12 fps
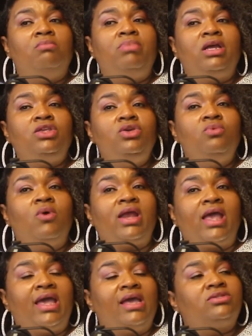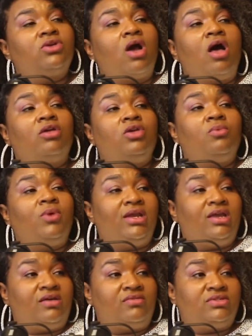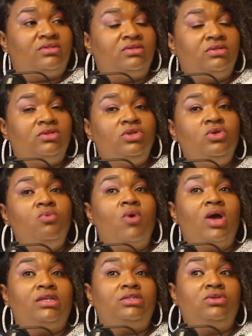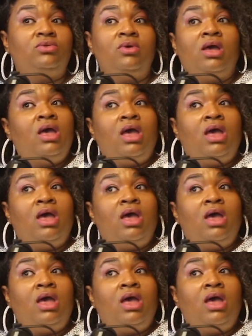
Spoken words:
But you want to answer all your what ifs. You want to,